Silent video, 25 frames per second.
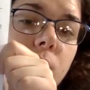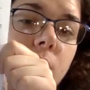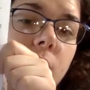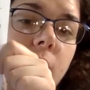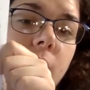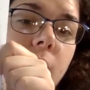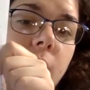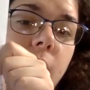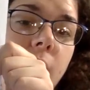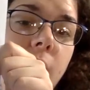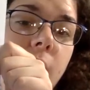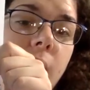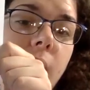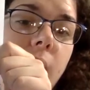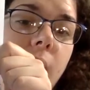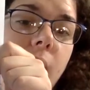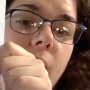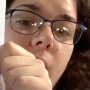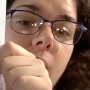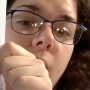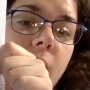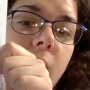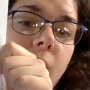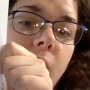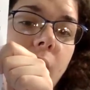play
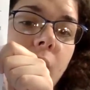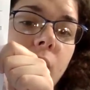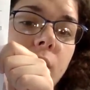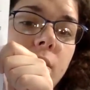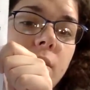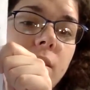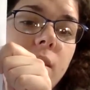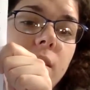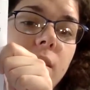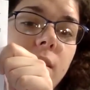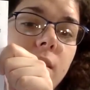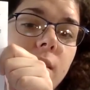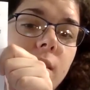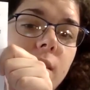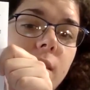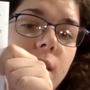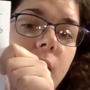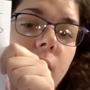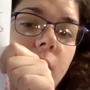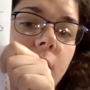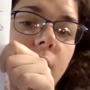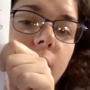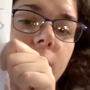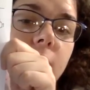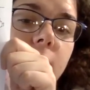
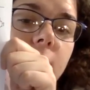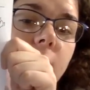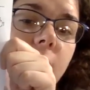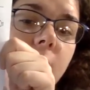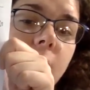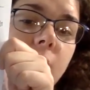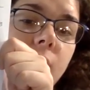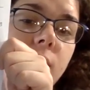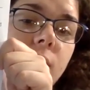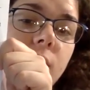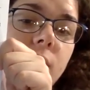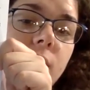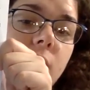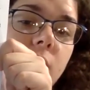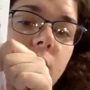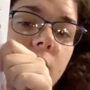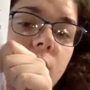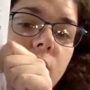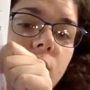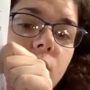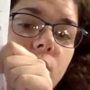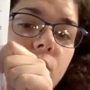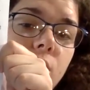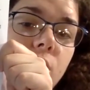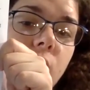outside now.
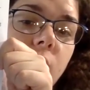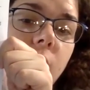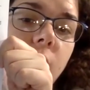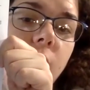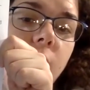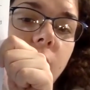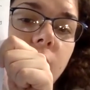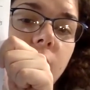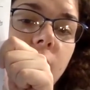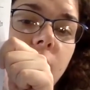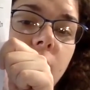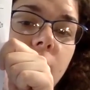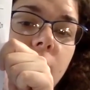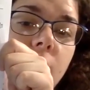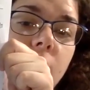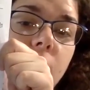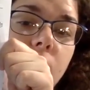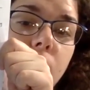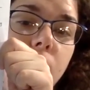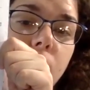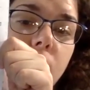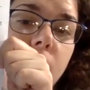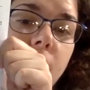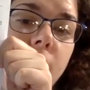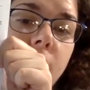Sunshine
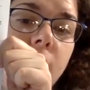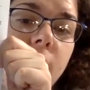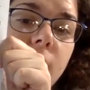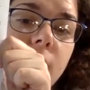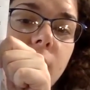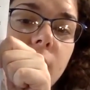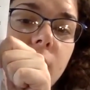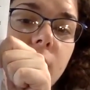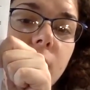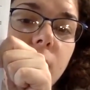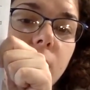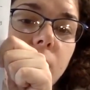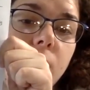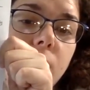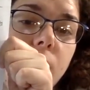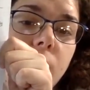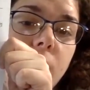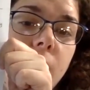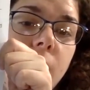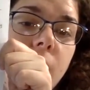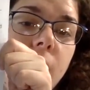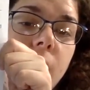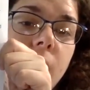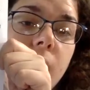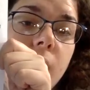makes
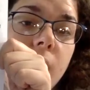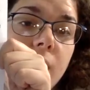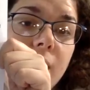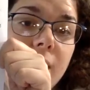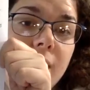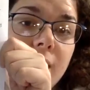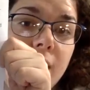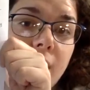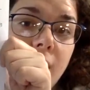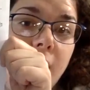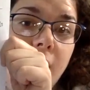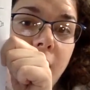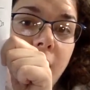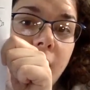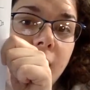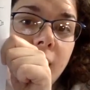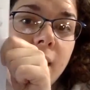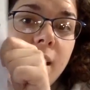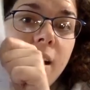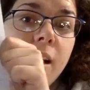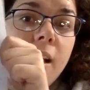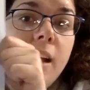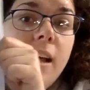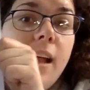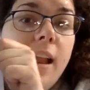me glad.
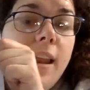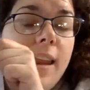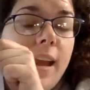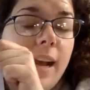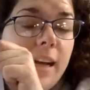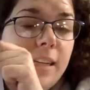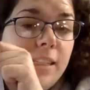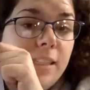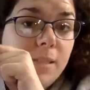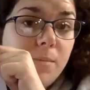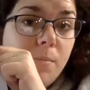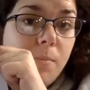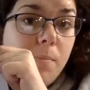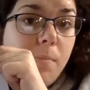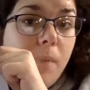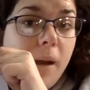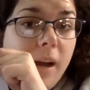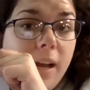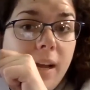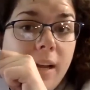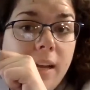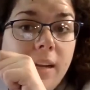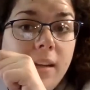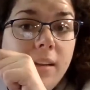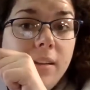That's
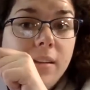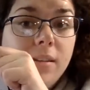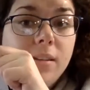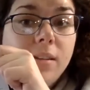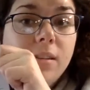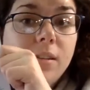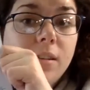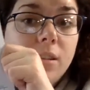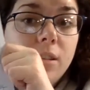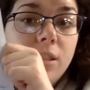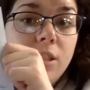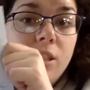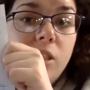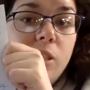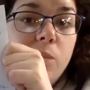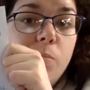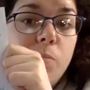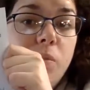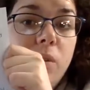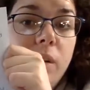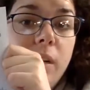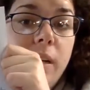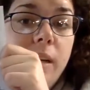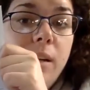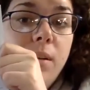my
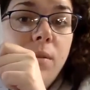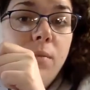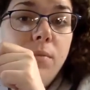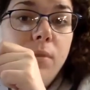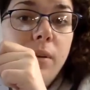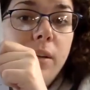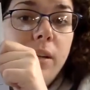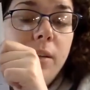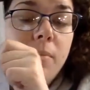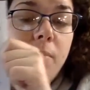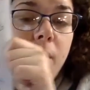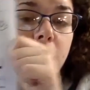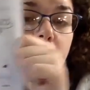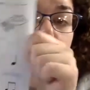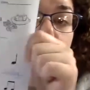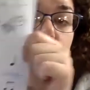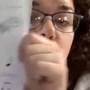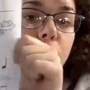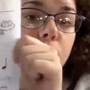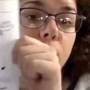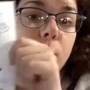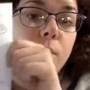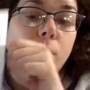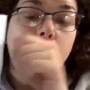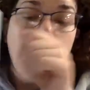spring rhythm
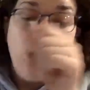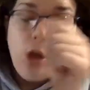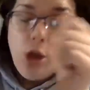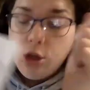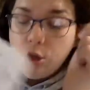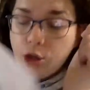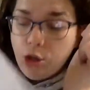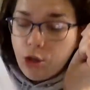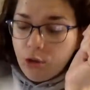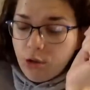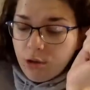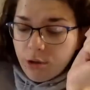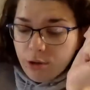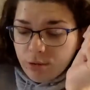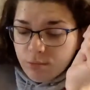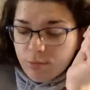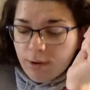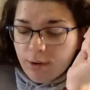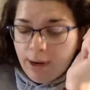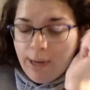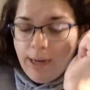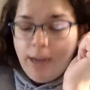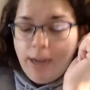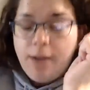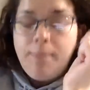haiku. You could
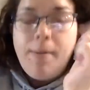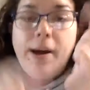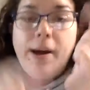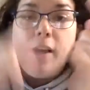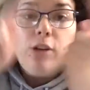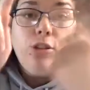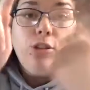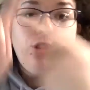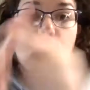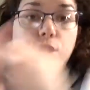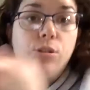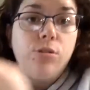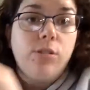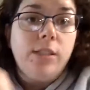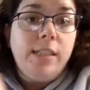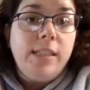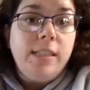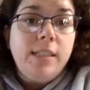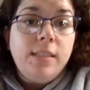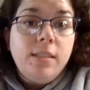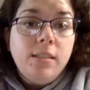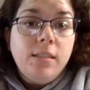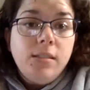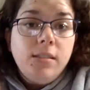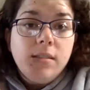write about
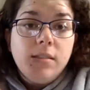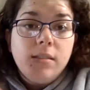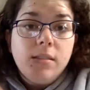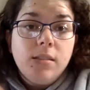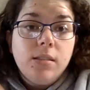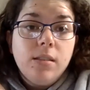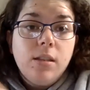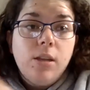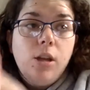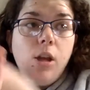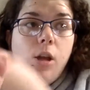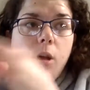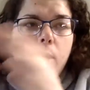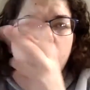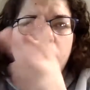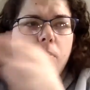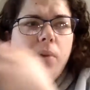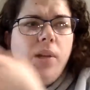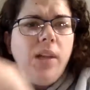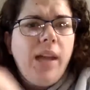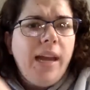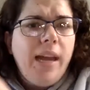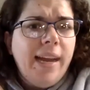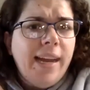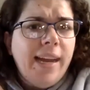trees,
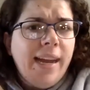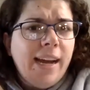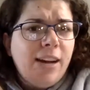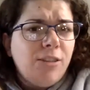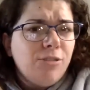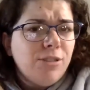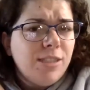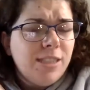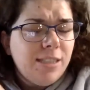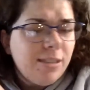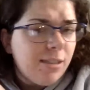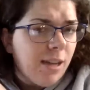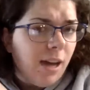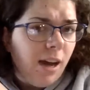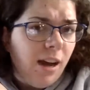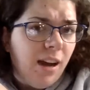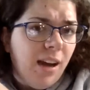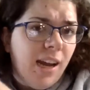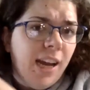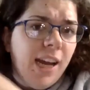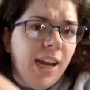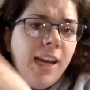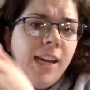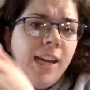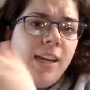playing
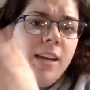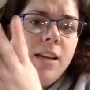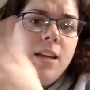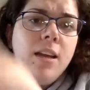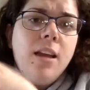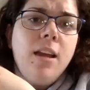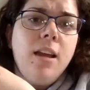outside,